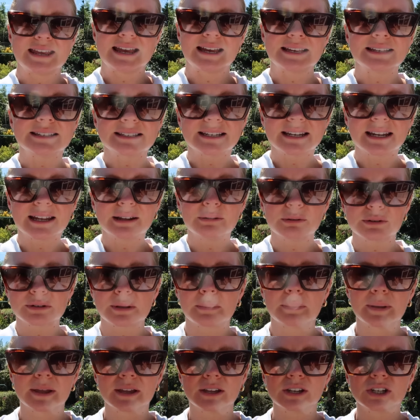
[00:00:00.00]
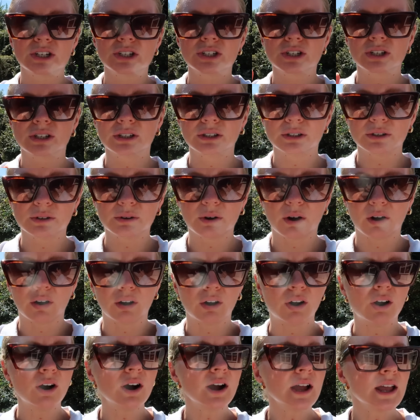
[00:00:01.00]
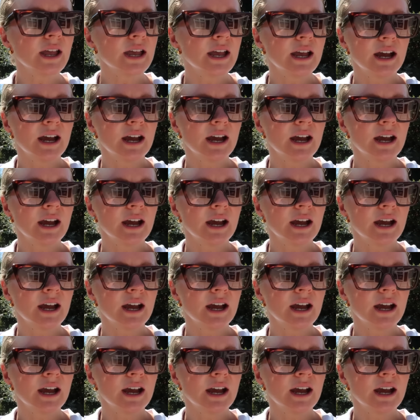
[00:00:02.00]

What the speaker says: Yesterday was a bit too hot.